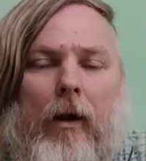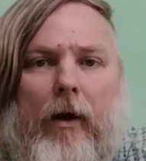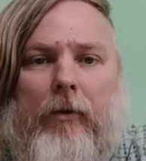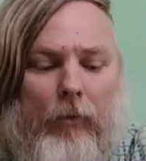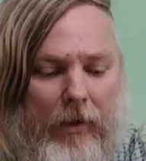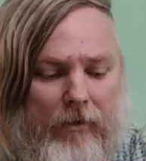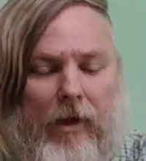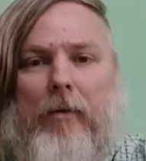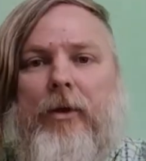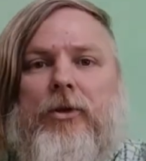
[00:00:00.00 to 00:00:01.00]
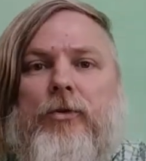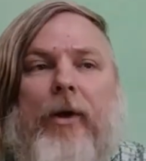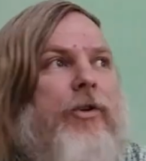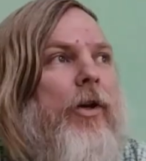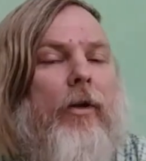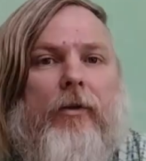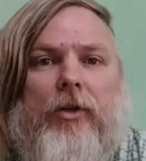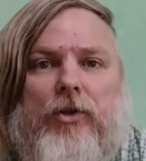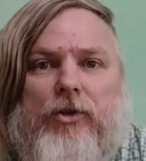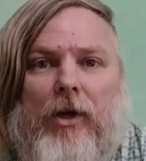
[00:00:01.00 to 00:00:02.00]
Hi, welcome into my channel.
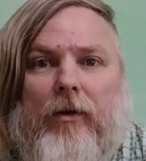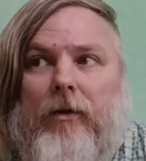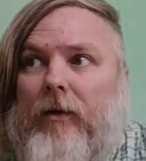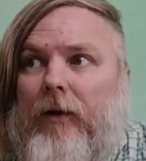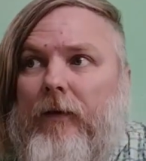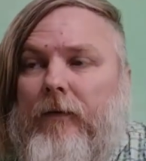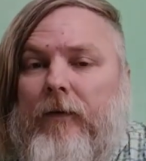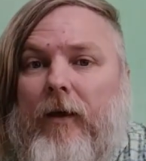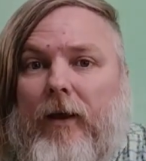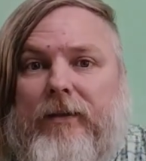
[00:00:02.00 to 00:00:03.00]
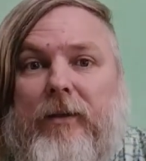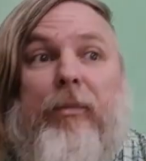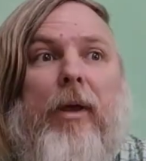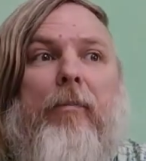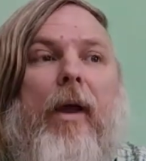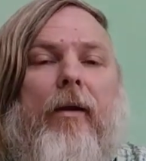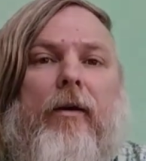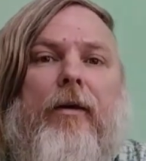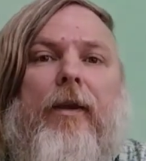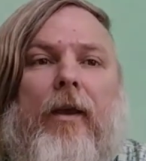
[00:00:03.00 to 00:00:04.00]
This channel is against the Big Bang.
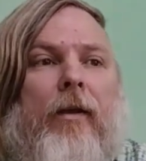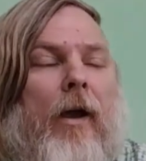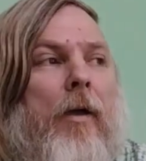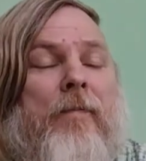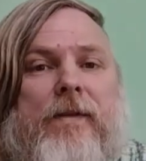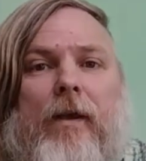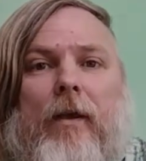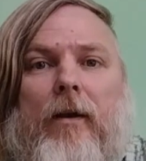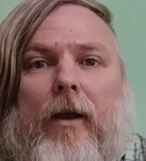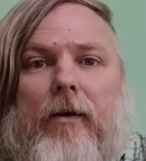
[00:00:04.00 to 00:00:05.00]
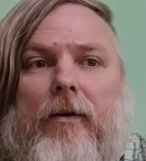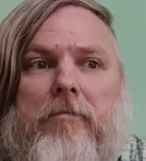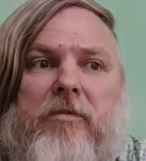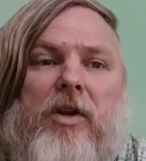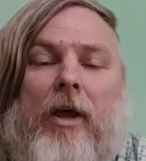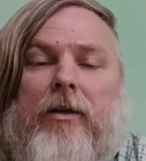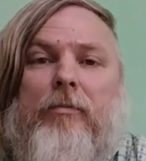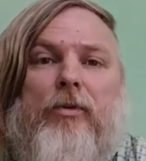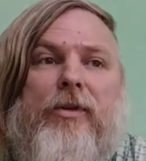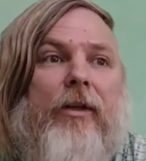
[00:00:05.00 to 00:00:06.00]
Again, I am saying like
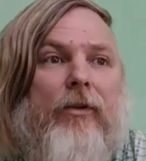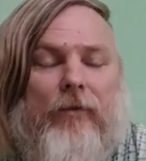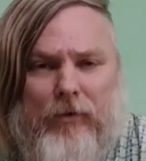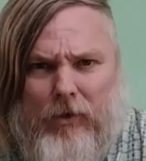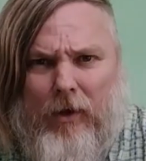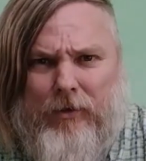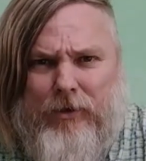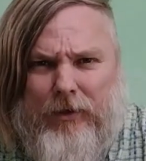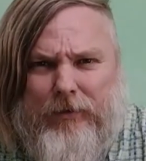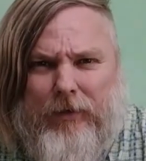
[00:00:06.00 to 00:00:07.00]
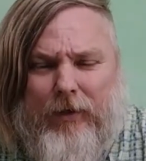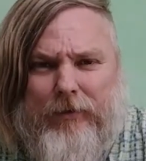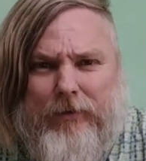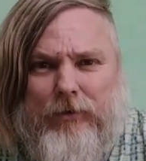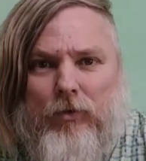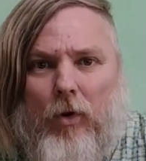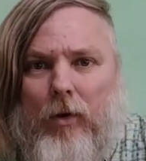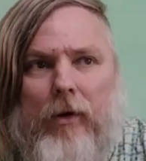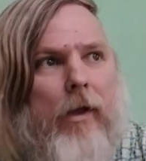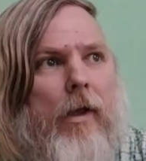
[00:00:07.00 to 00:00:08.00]
90% of the current day science is
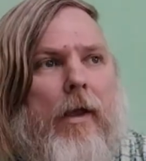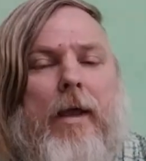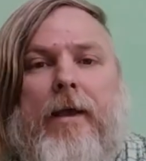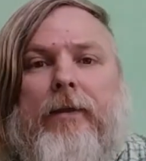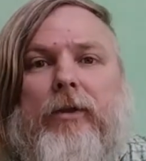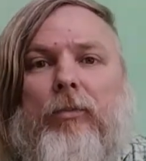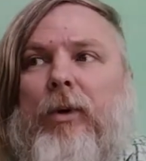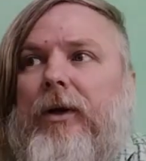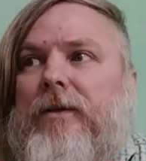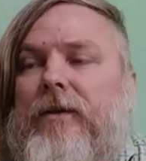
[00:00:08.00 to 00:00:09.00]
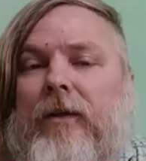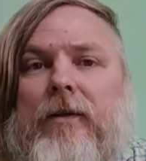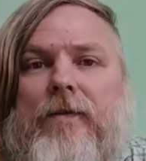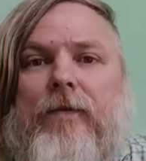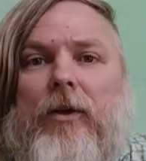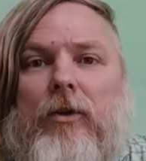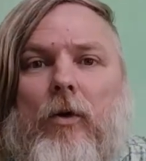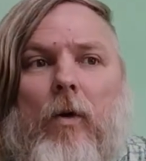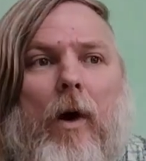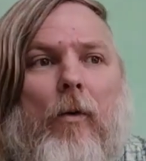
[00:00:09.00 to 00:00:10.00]
wrong. So, but in this
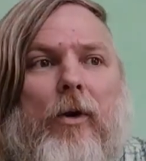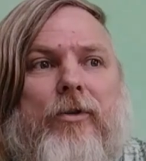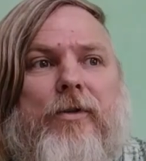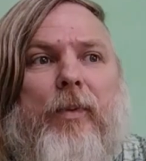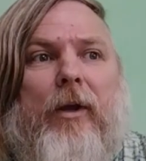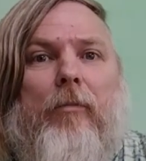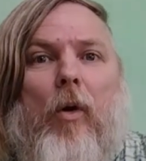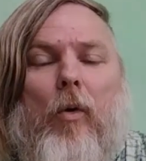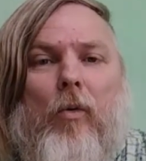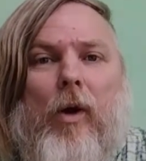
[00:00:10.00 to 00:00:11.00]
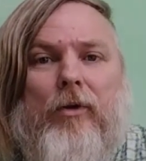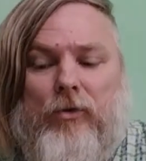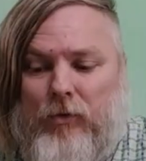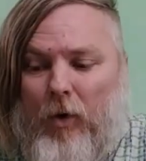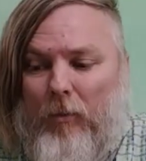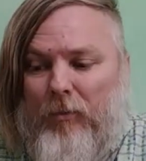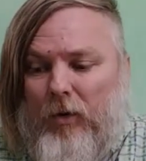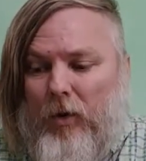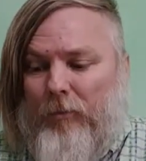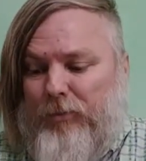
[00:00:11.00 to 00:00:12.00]
video, I want to speak about
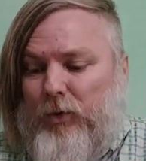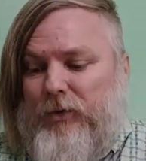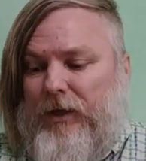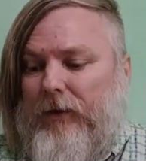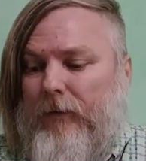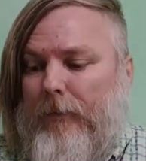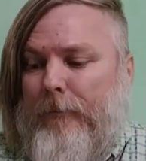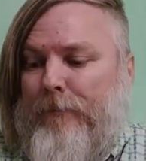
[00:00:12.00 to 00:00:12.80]
quantum computing.